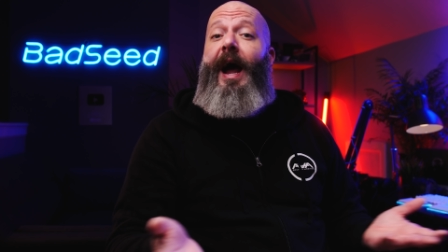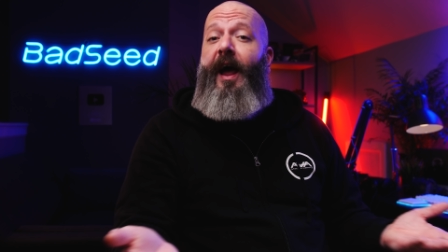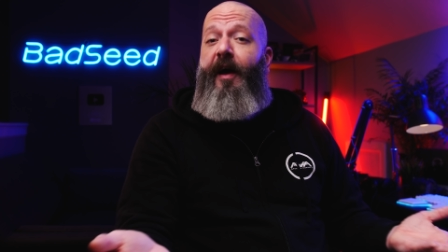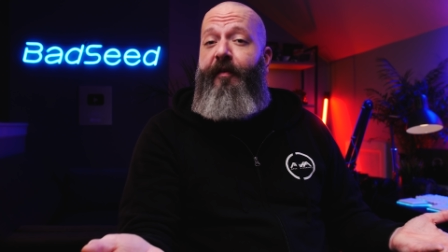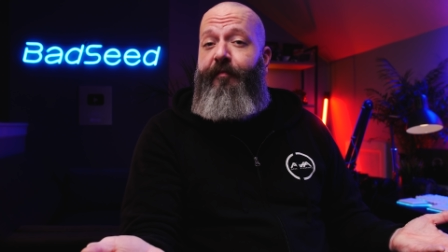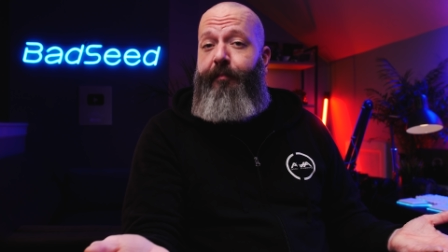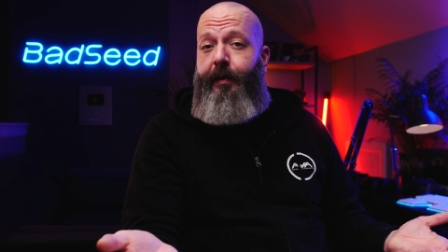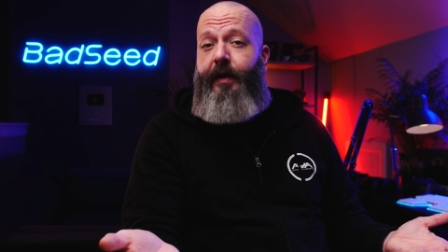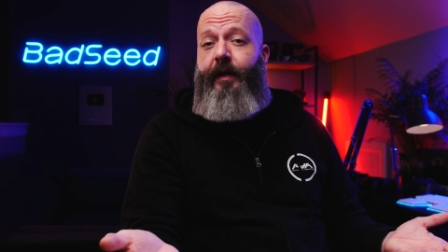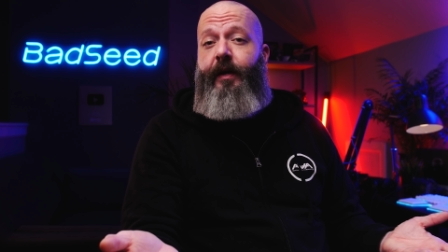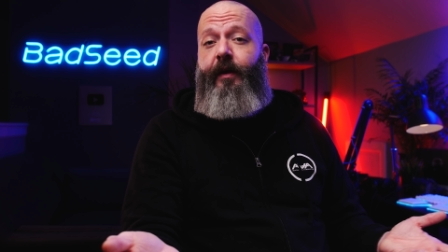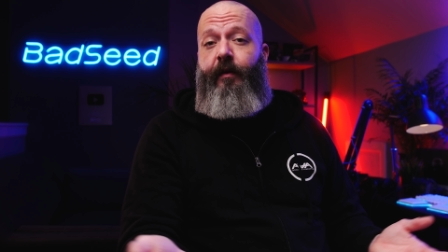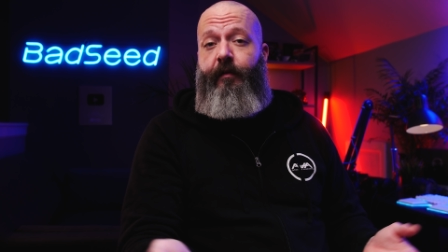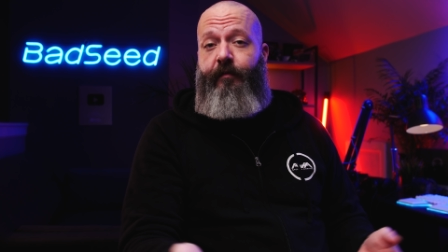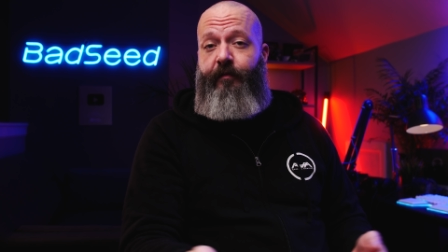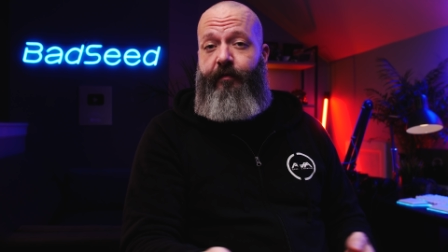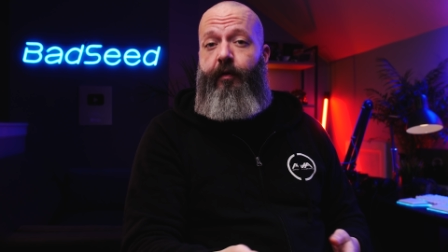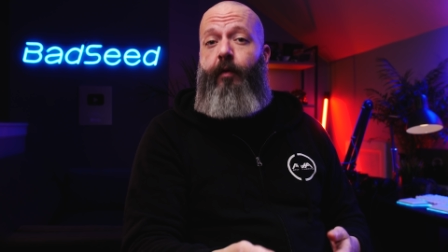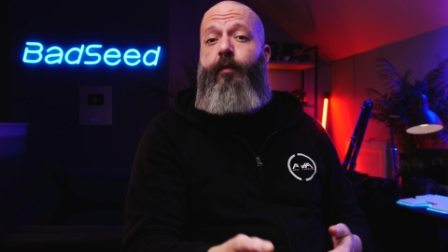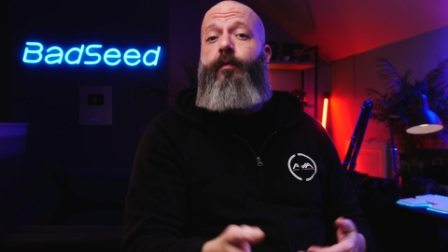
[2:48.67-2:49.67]
I have big
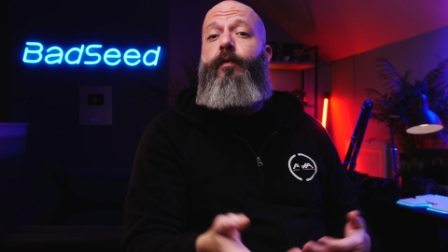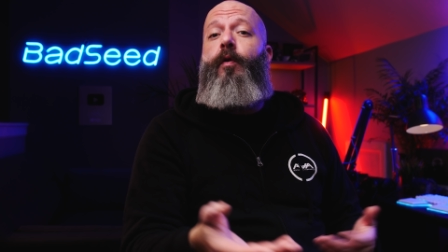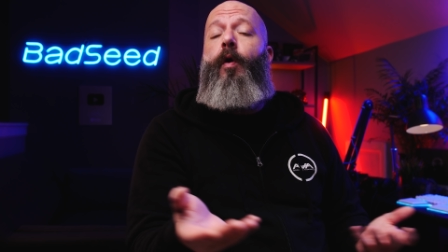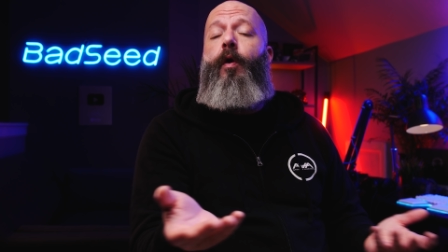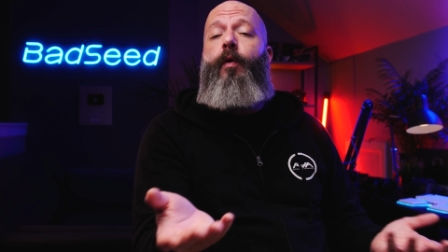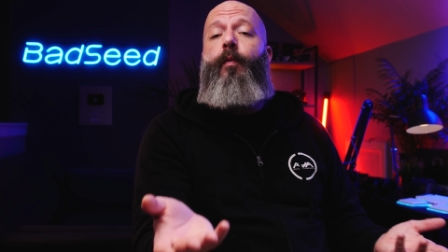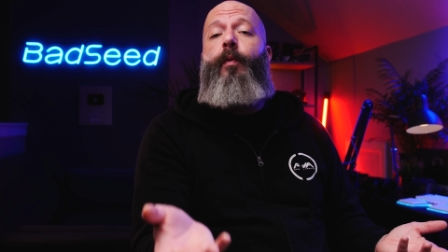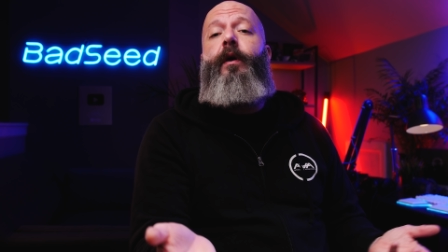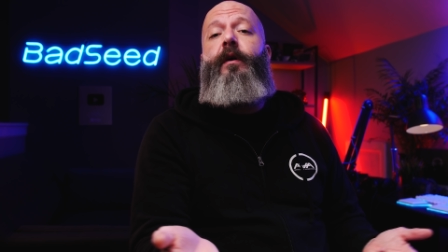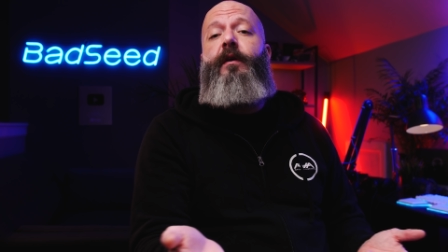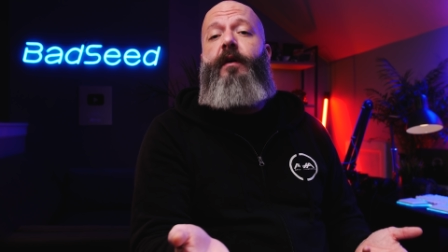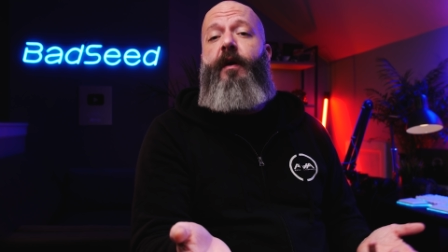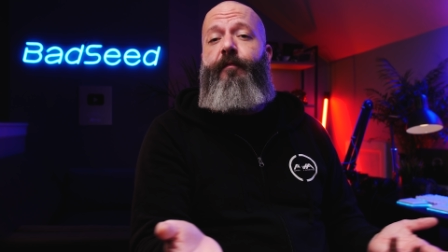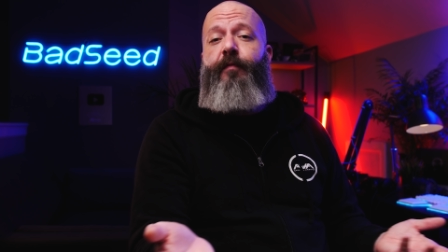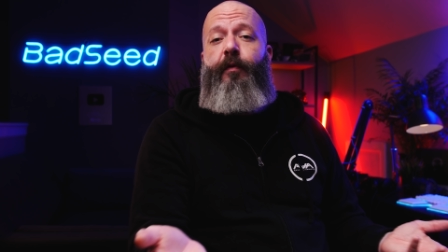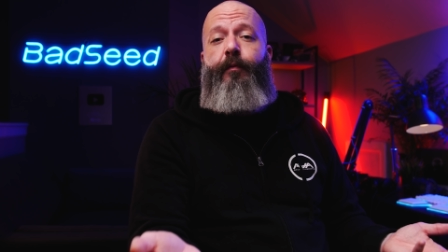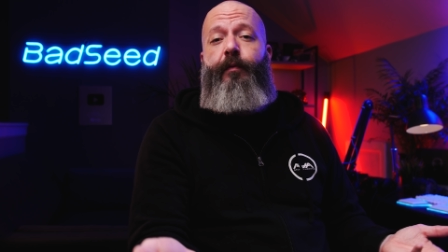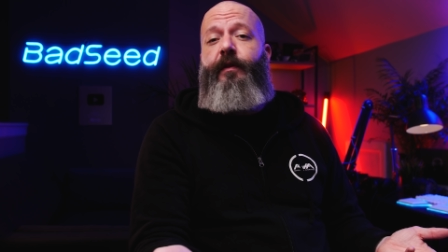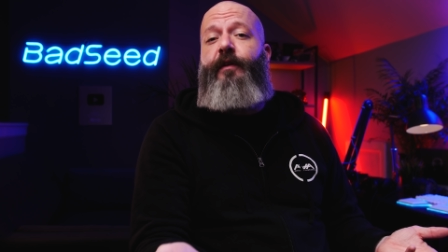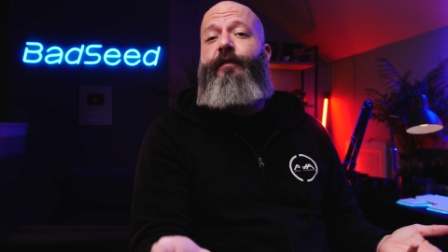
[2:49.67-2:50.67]
ears, so long wear
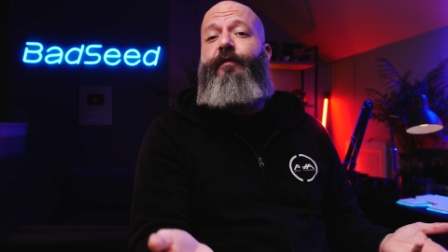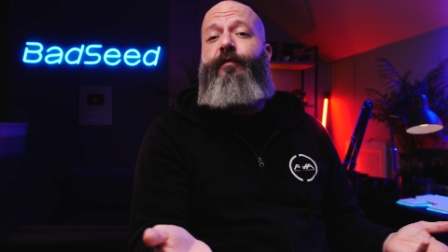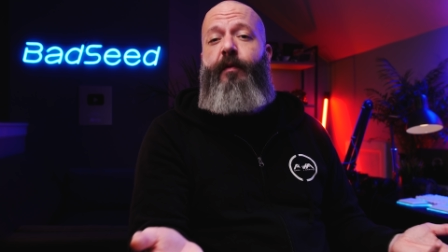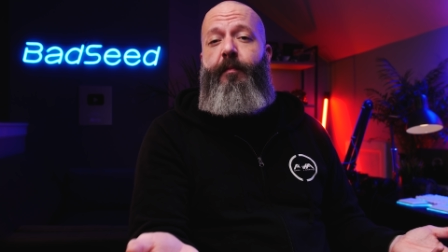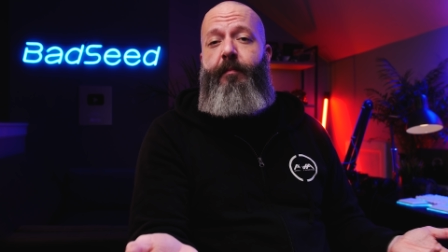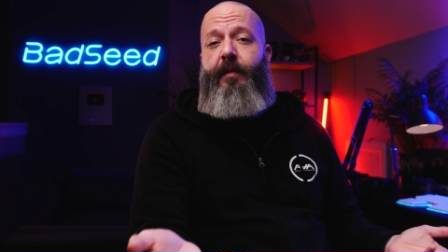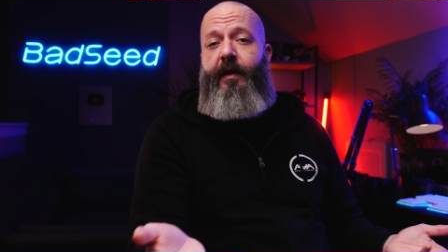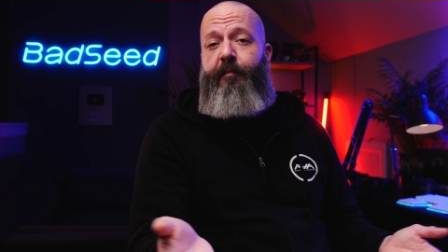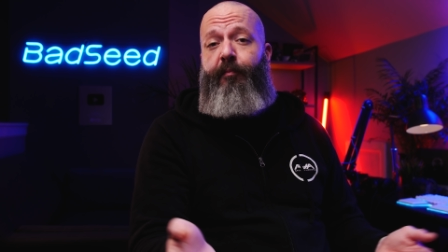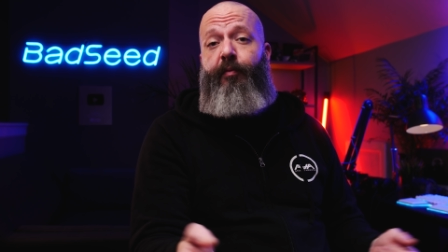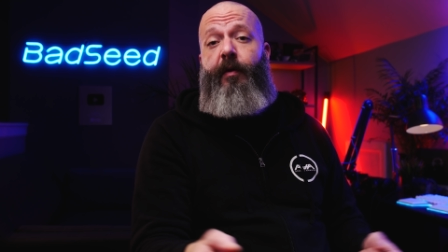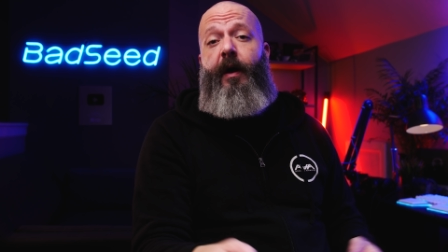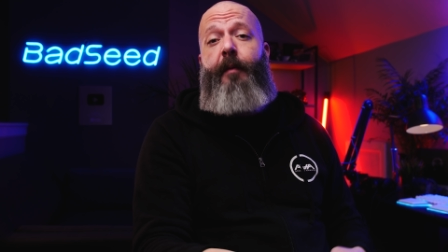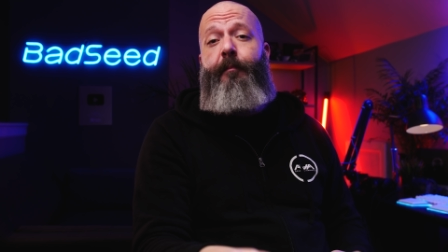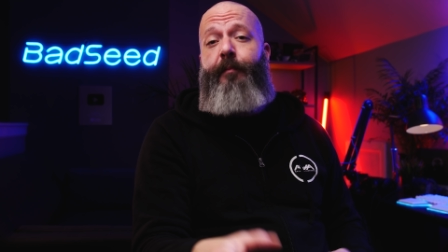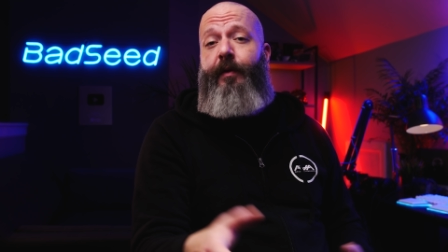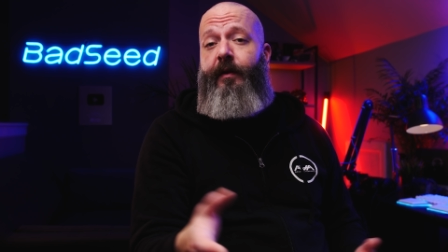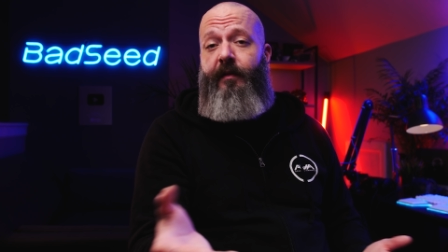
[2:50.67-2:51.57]
comfort really shouldn't be a problem,